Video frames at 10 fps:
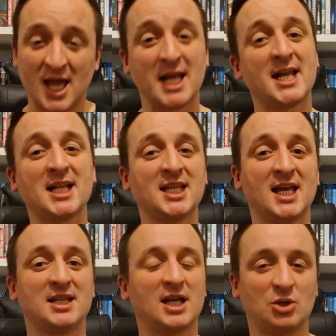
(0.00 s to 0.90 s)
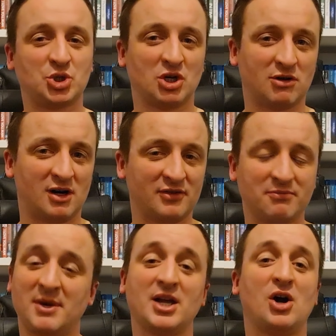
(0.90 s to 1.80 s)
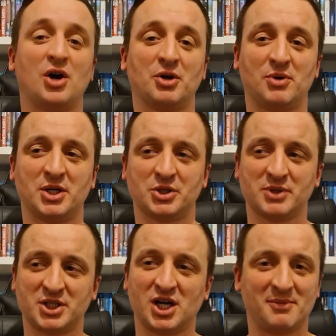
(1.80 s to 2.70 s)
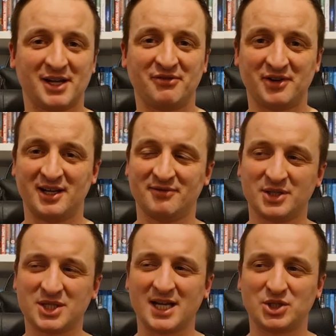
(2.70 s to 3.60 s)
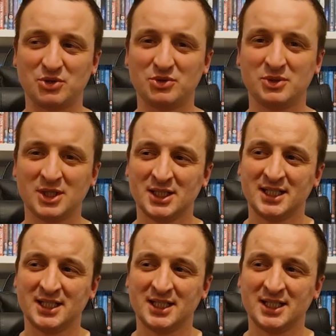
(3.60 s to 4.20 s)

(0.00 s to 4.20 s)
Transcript: and then at the end I'll show off my horror ones which are my favorites I do